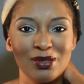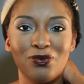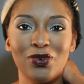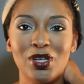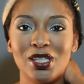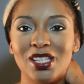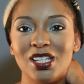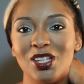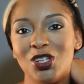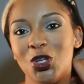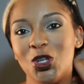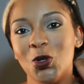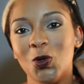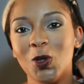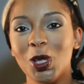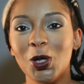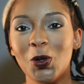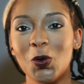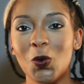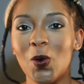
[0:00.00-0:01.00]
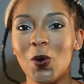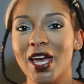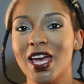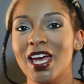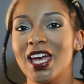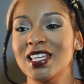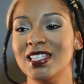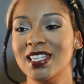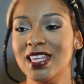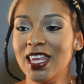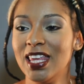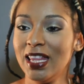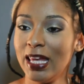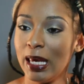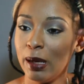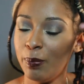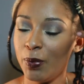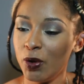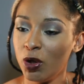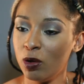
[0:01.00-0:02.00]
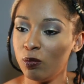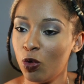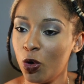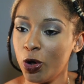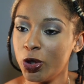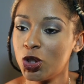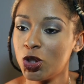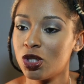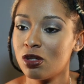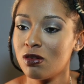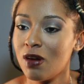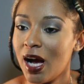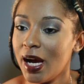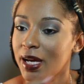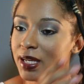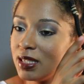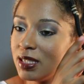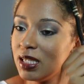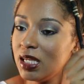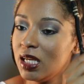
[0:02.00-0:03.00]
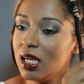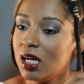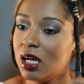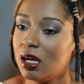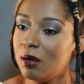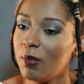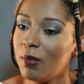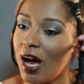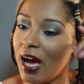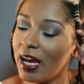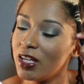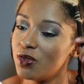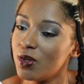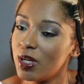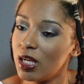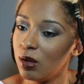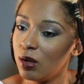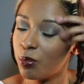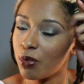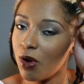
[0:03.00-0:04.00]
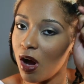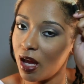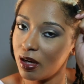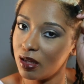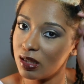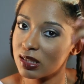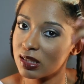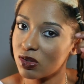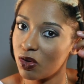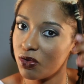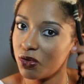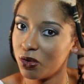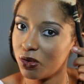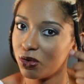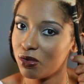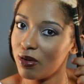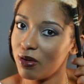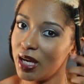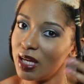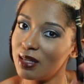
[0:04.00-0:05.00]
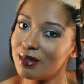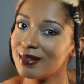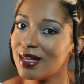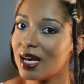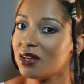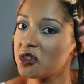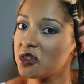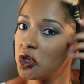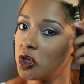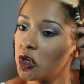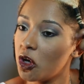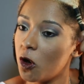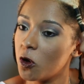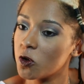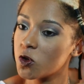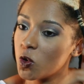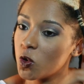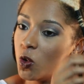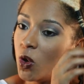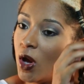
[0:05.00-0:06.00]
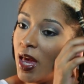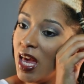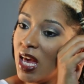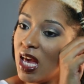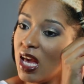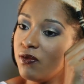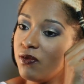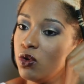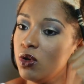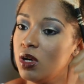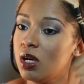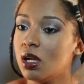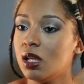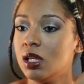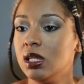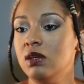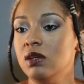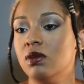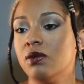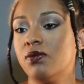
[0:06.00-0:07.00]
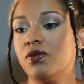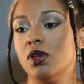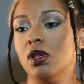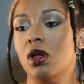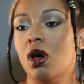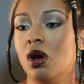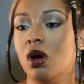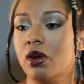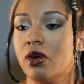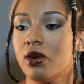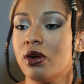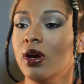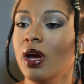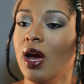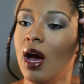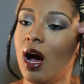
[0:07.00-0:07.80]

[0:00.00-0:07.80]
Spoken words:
fix it cute little ways, and then they put moisturizing, hydrating products on the threads. That's good also if you're gonna leave it for longer.